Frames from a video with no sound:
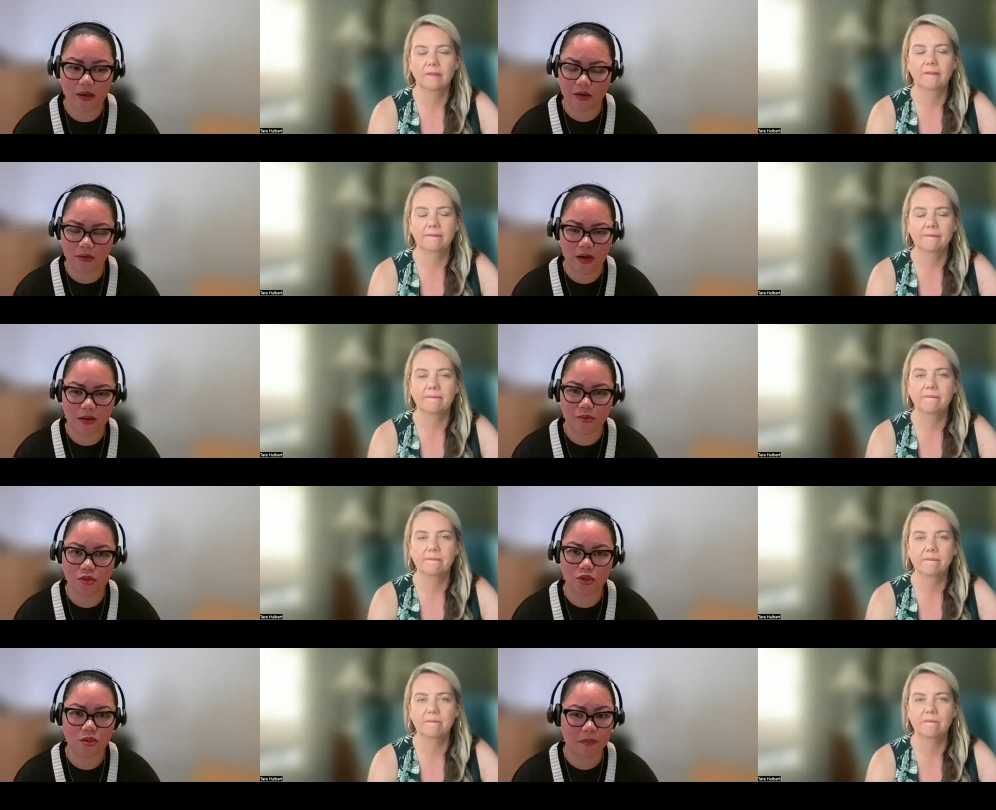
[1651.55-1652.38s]
Speaker 1: I know
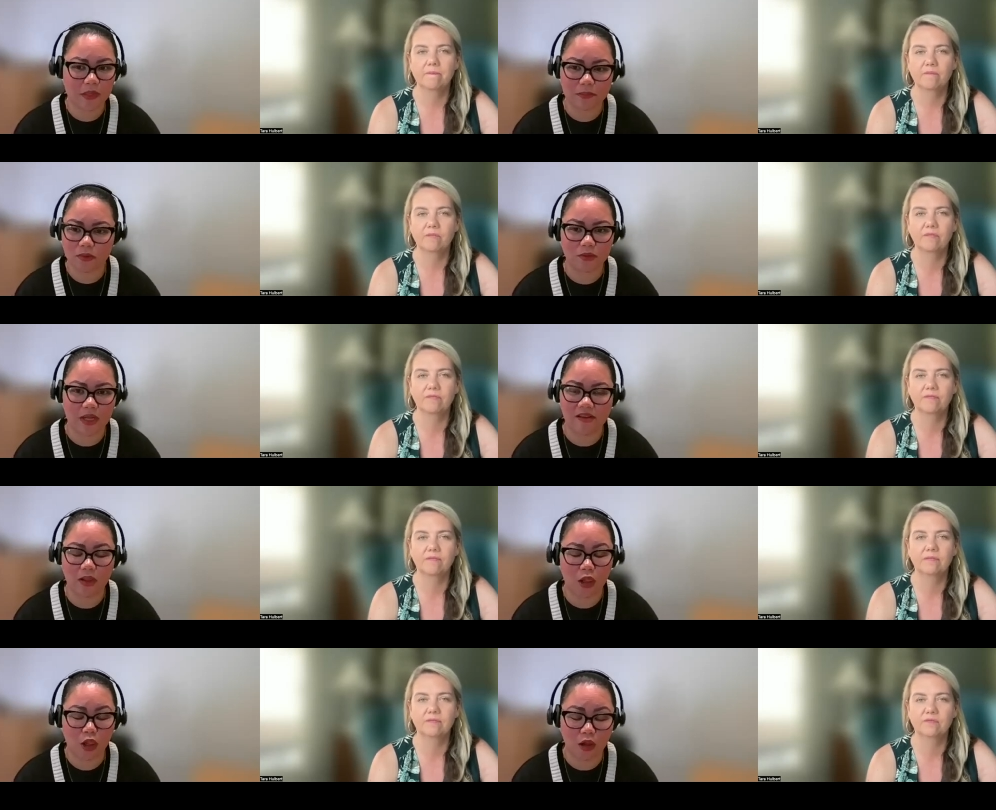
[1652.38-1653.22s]
I'm sure people would
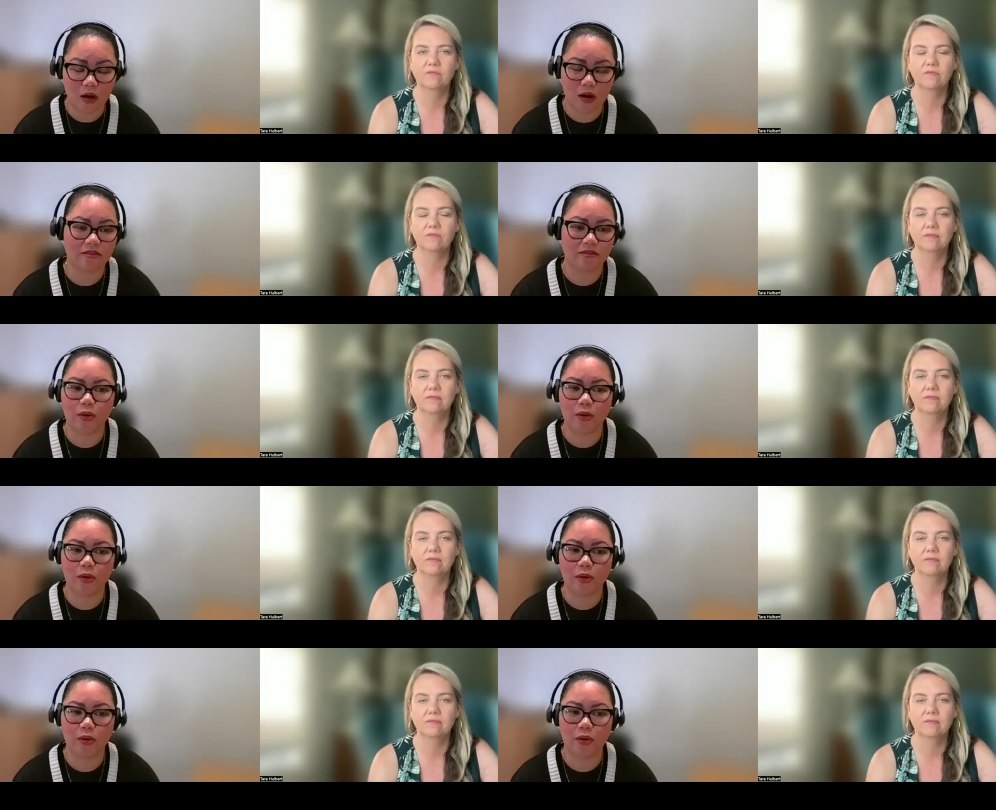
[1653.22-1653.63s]
have a lot of